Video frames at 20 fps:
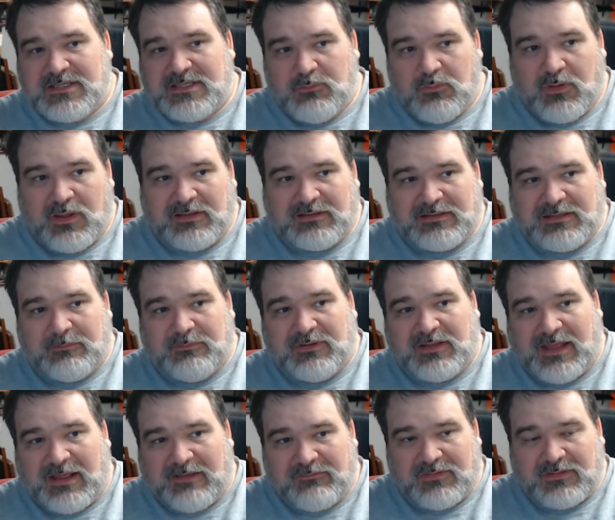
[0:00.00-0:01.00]
You want them
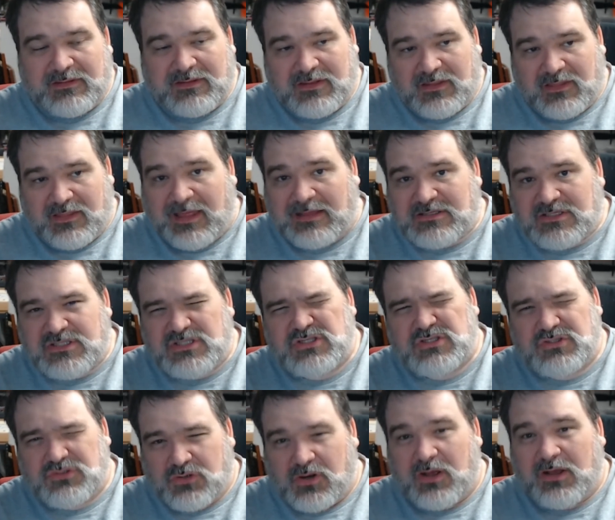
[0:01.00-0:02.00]
to have that
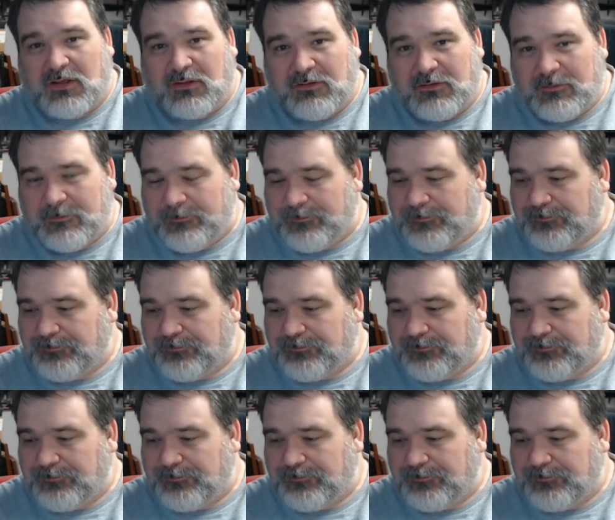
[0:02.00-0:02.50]
struggle.